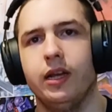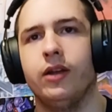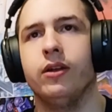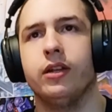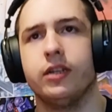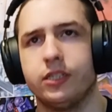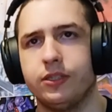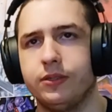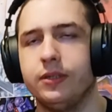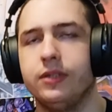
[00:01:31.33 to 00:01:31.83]
I
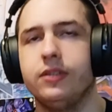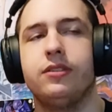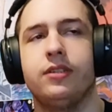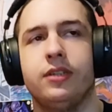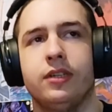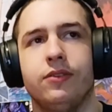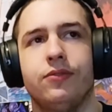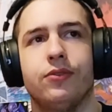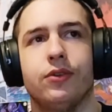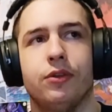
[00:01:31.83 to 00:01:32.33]
don't actually
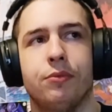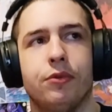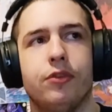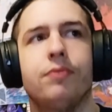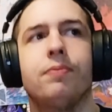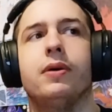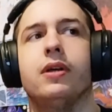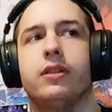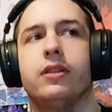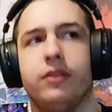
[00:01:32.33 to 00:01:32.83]
think for the
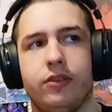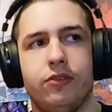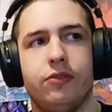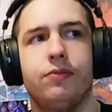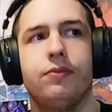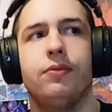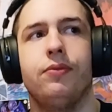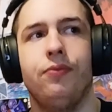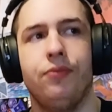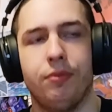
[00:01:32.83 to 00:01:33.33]
most part
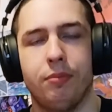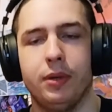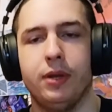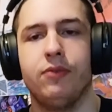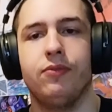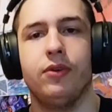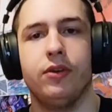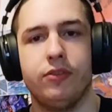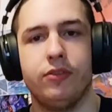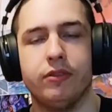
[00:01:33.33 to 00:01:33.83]
this
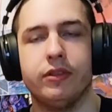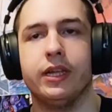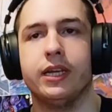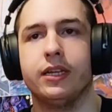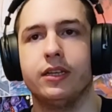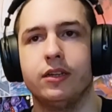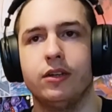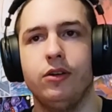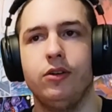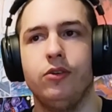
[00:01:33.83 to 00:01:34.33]
female voice is
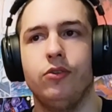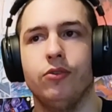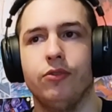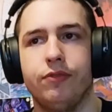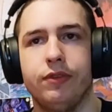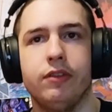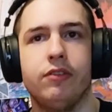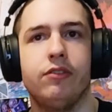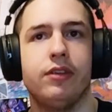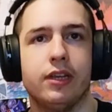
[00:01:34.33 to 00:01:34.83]
like
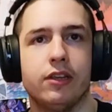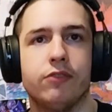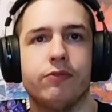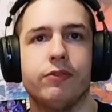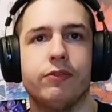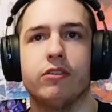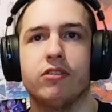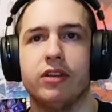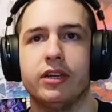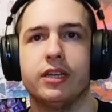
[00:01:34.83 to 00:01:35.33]
convincing as
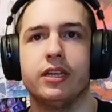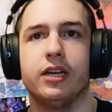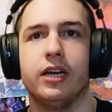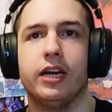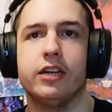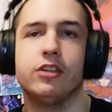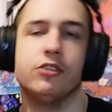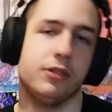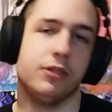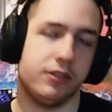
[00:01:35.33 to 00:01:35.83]
far as like
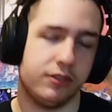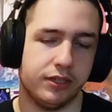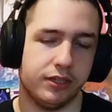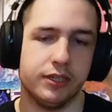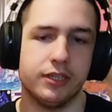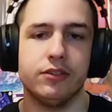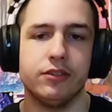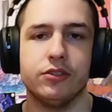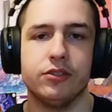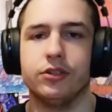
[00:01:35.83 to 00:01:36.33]
I actually
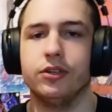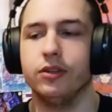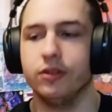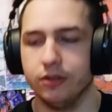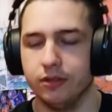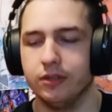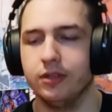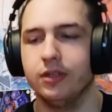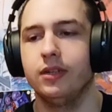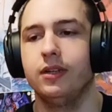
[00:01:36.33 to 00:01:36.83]
think it's a girl.
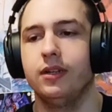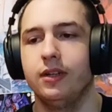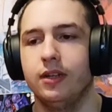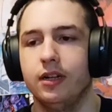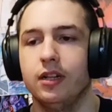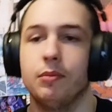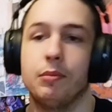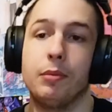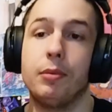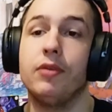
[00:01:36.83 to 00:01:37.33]

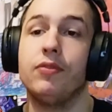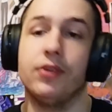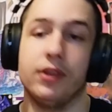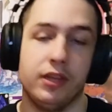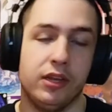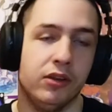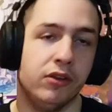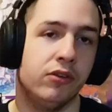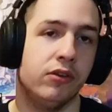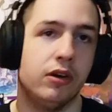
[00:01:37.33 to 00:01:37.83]
Maybe if I
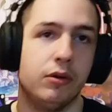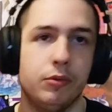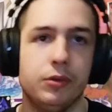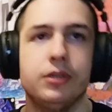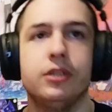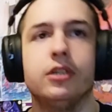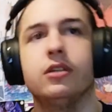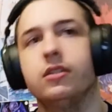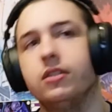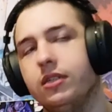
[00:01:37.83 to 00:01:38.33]
didn't know I
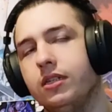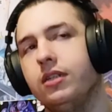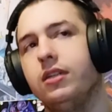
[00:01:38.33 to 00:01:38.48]
would.